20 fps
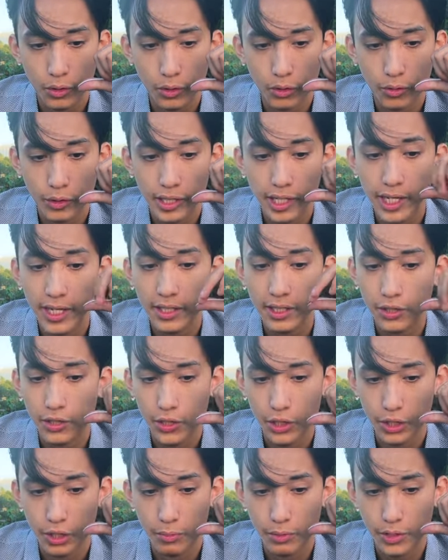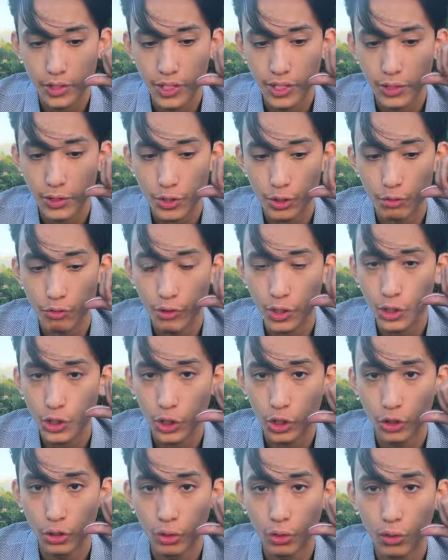create a circumstance or reach a
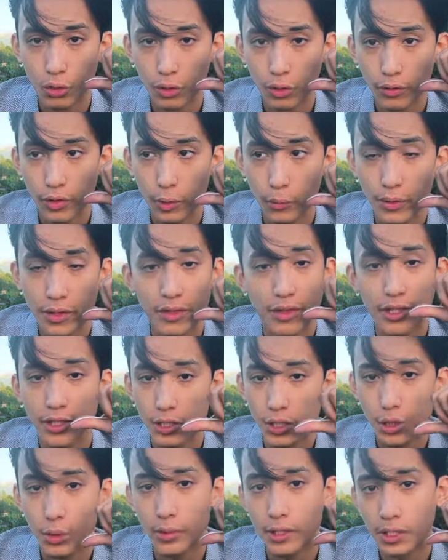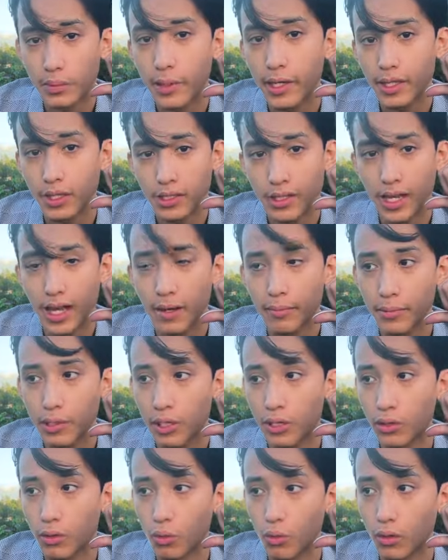goal that we think is going to make us
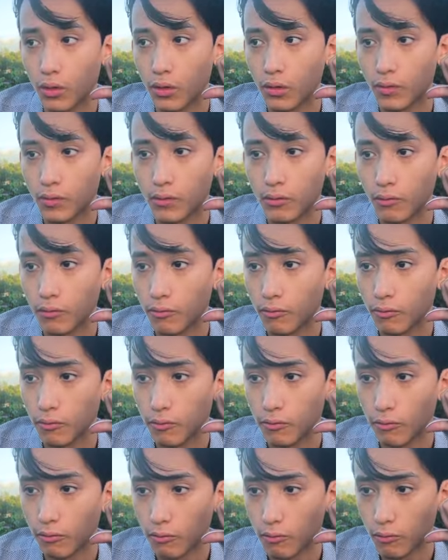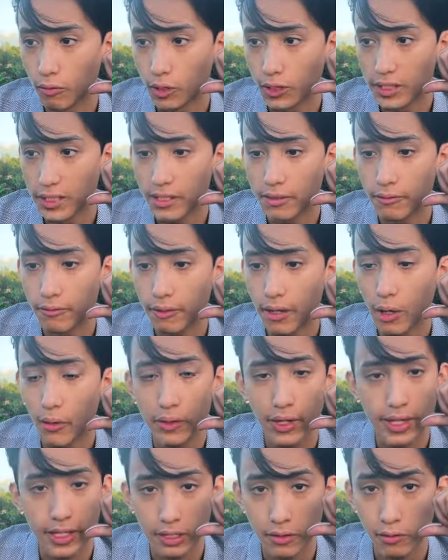happy or relieve our
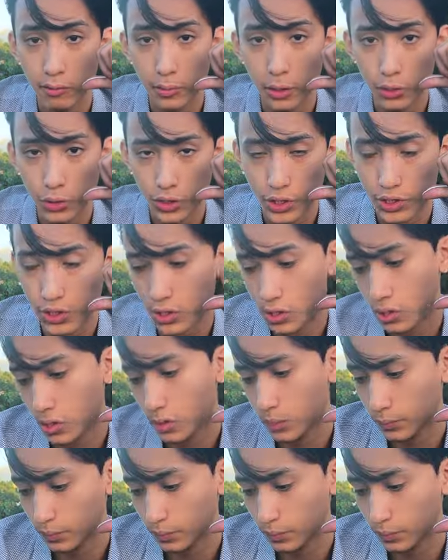negative emotions.